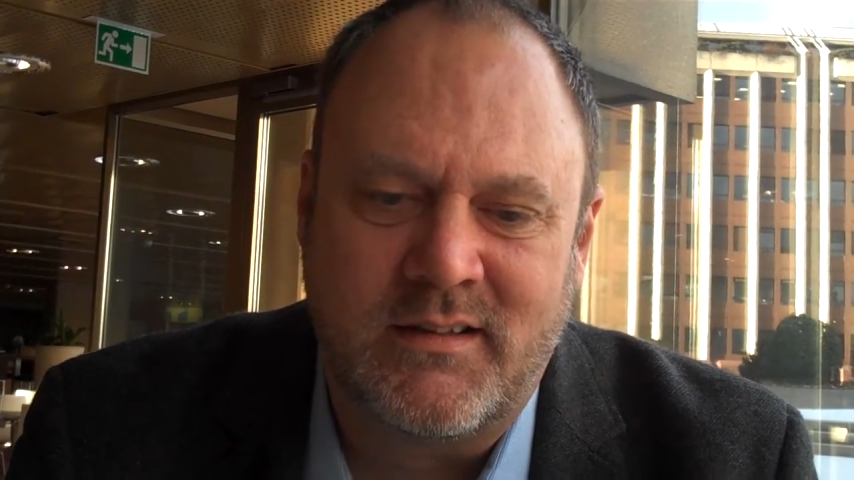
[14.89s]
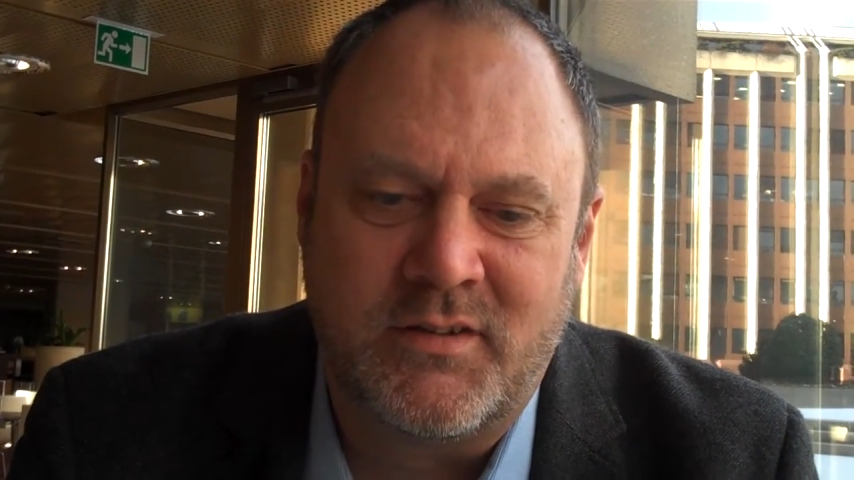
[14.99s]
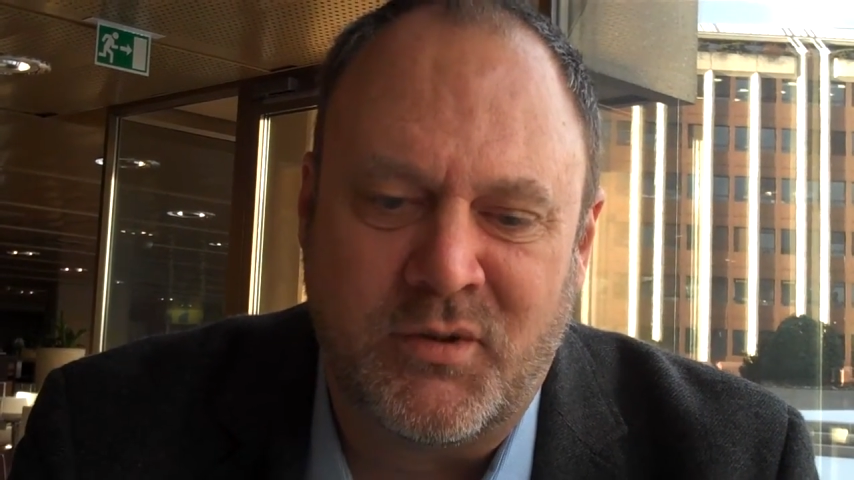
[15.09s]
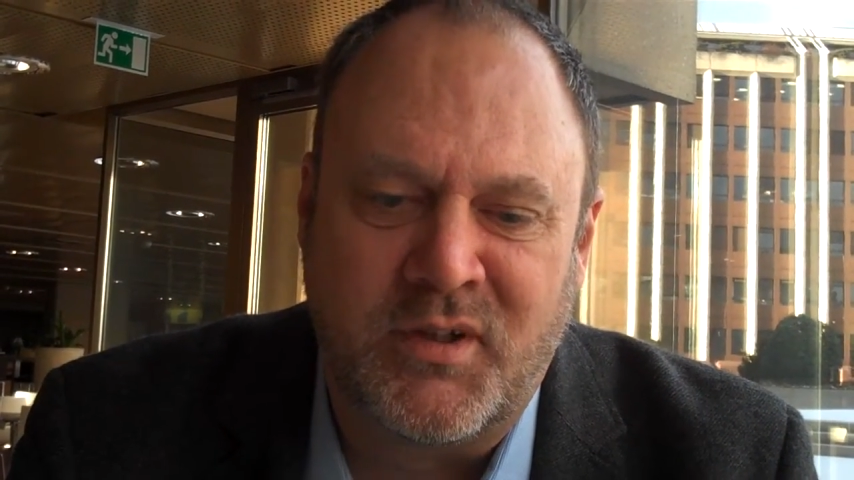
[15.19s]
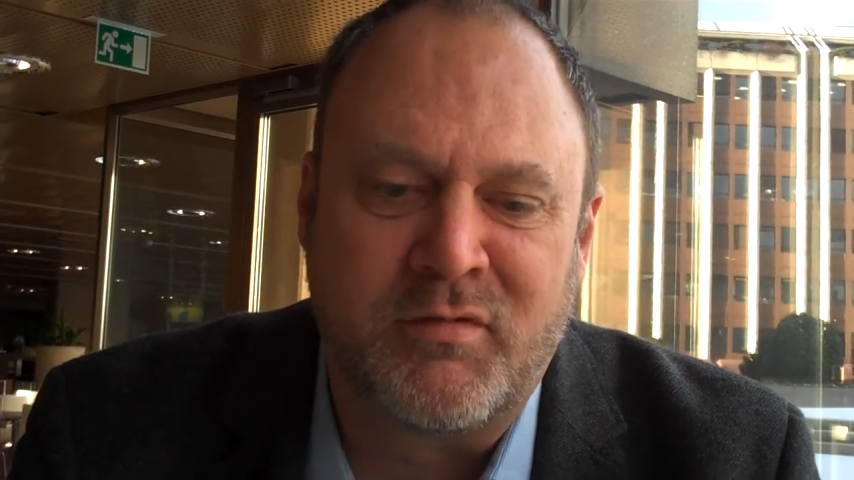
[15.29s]

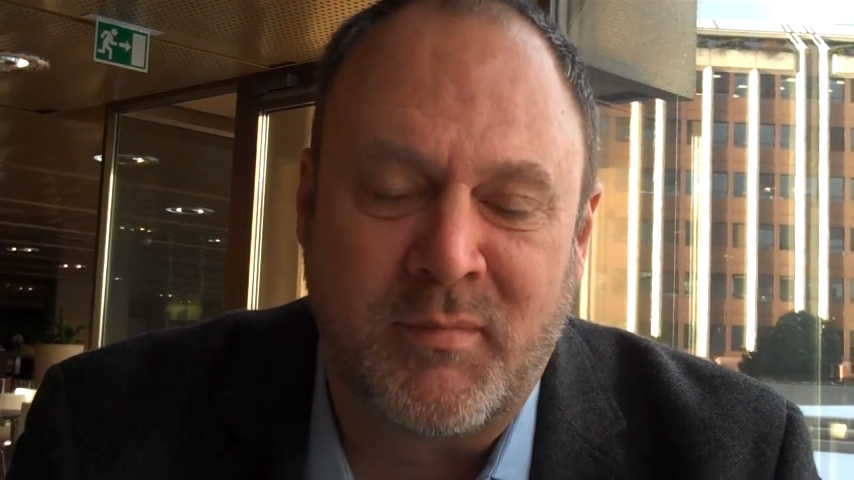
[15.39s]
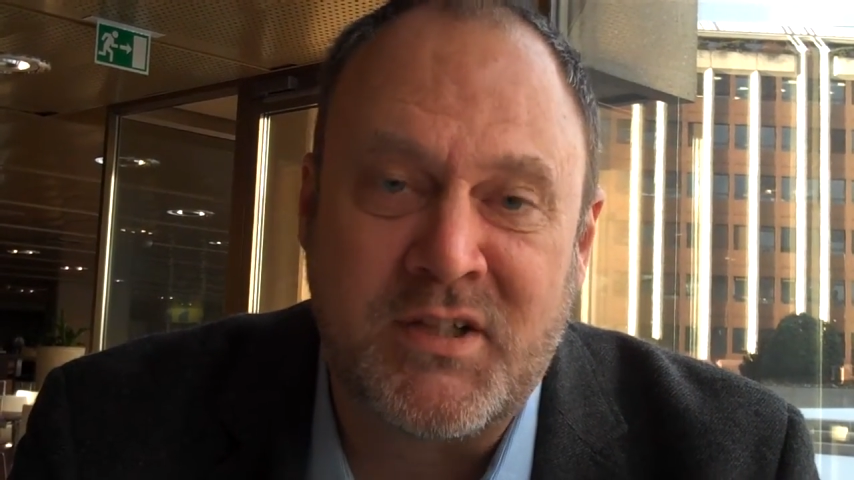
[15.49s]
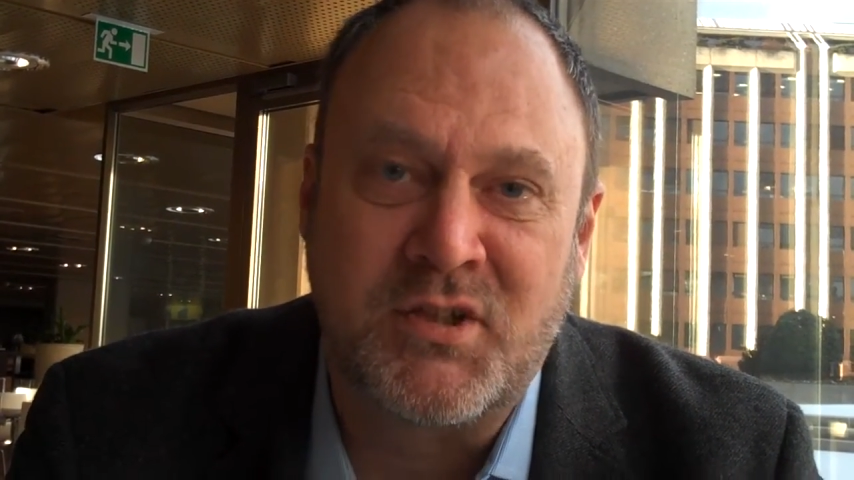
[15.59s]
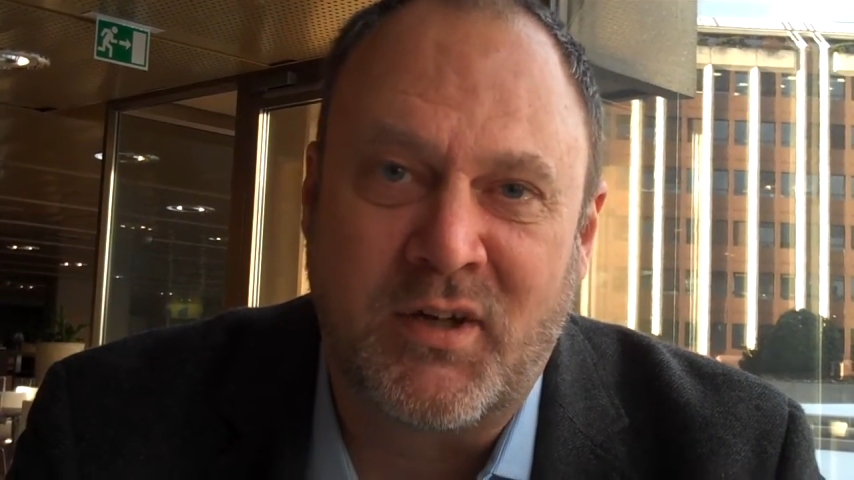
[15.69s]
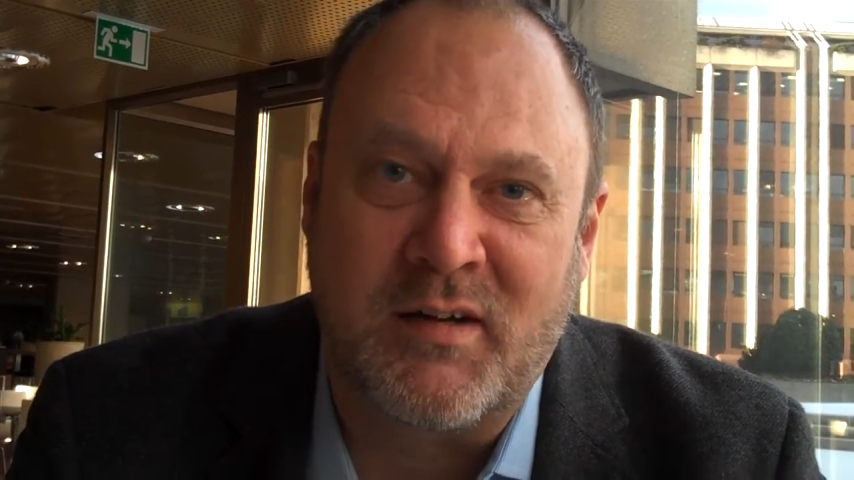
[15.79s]
doing
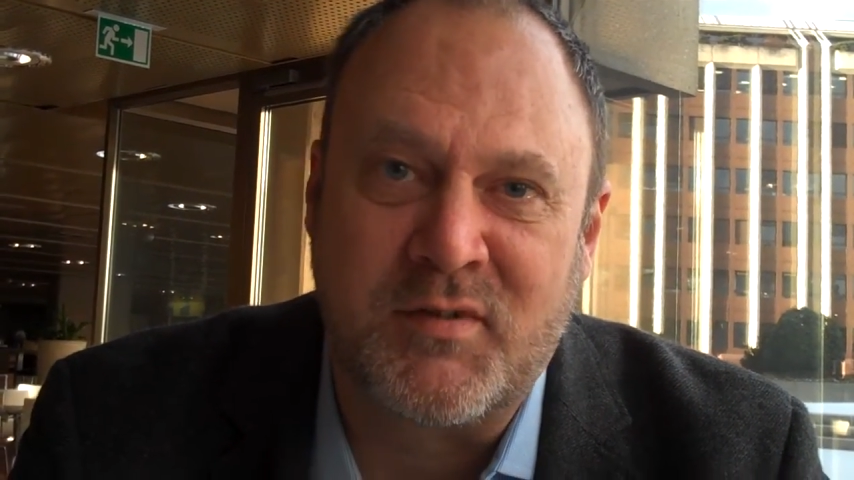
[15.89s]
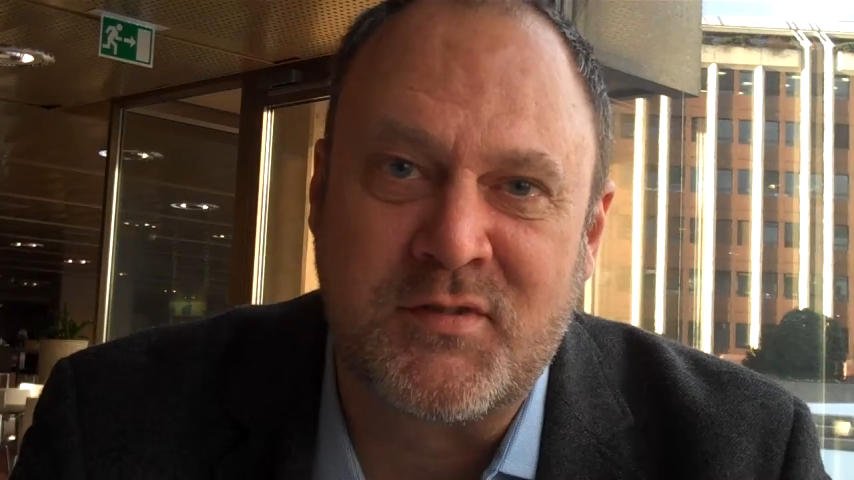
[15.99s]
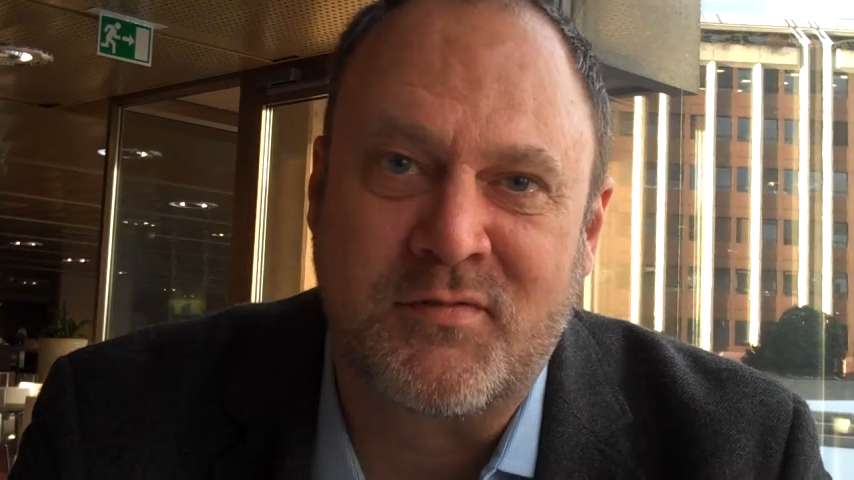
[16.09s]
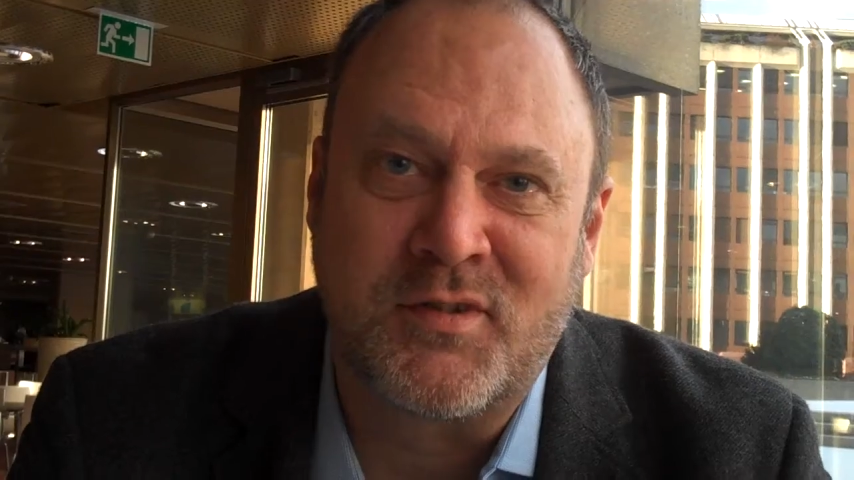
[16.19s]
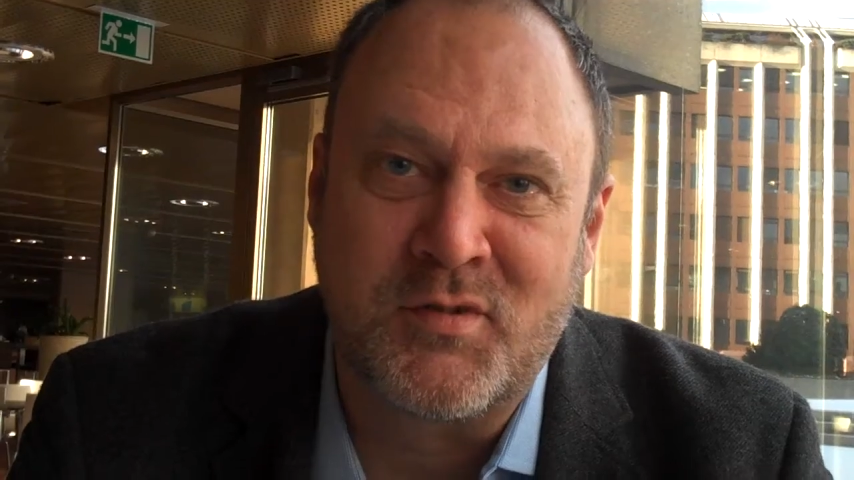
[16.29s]
information
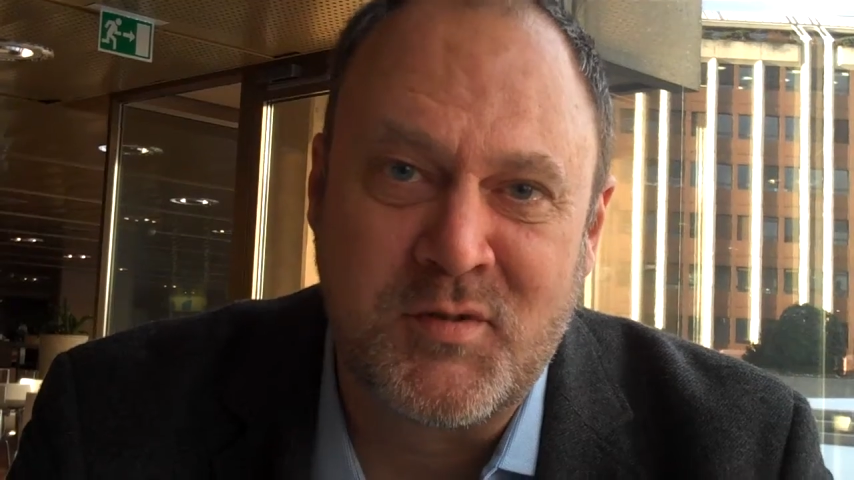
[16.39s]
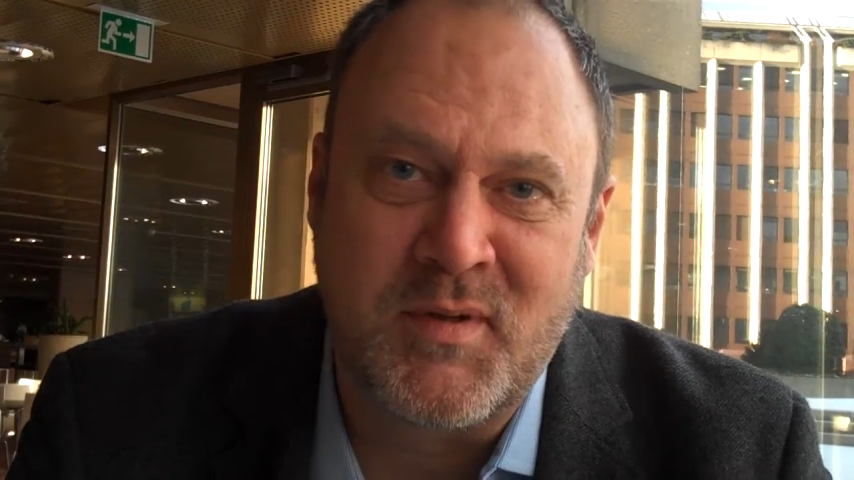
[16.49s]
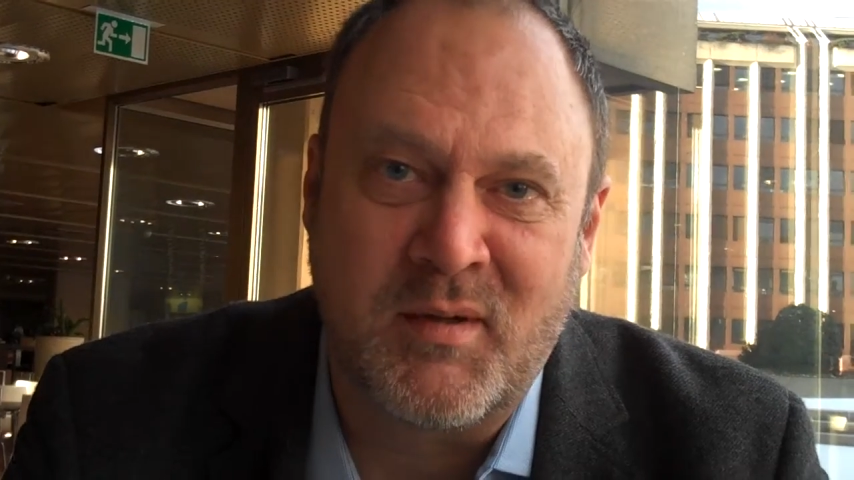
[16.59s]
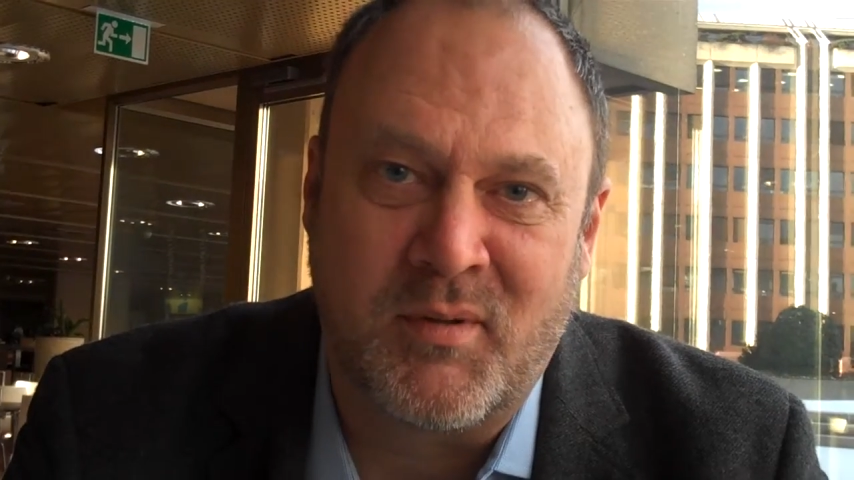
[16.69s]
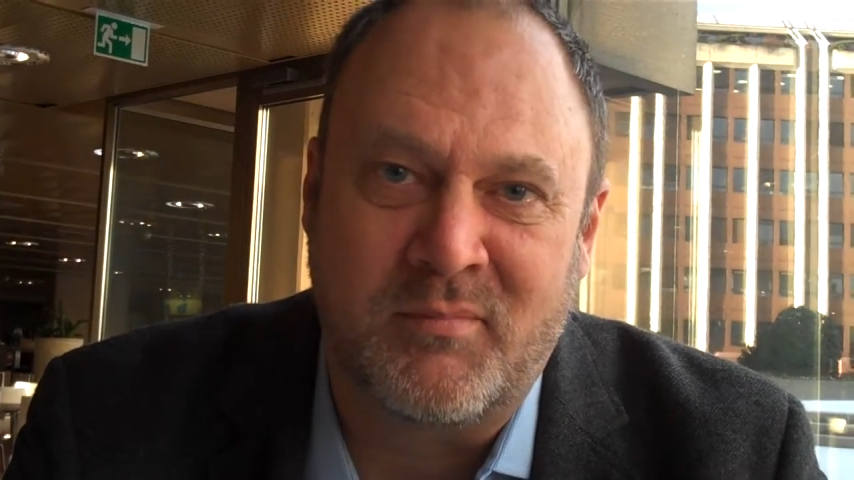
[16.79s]
graphics for a
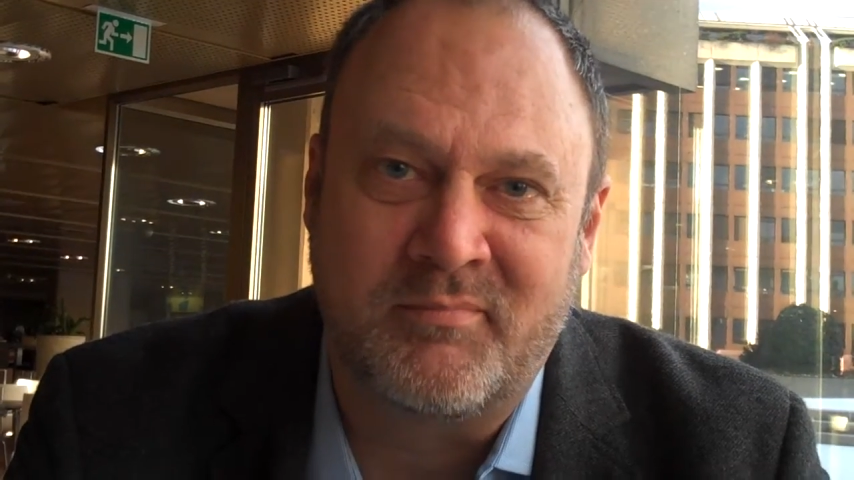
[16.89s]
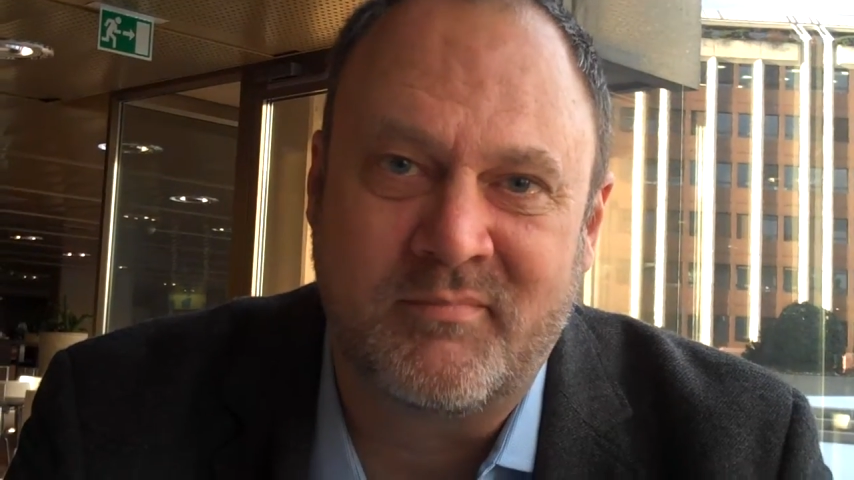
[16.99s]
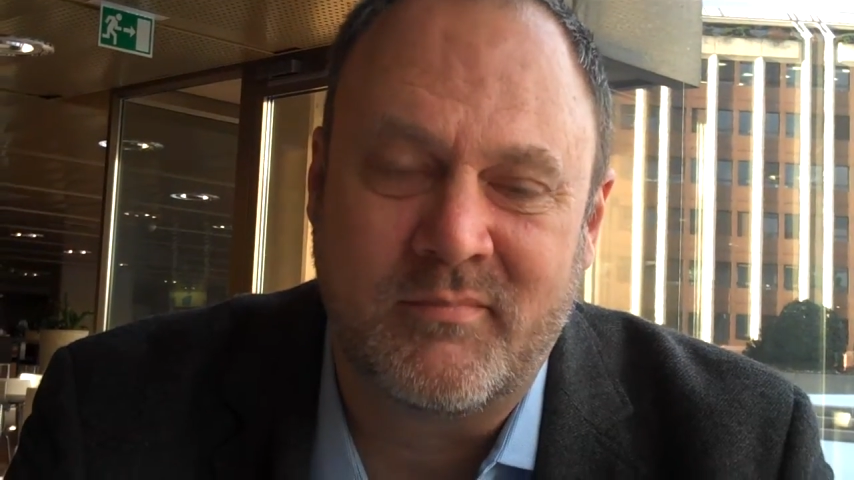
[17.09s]
newspaper.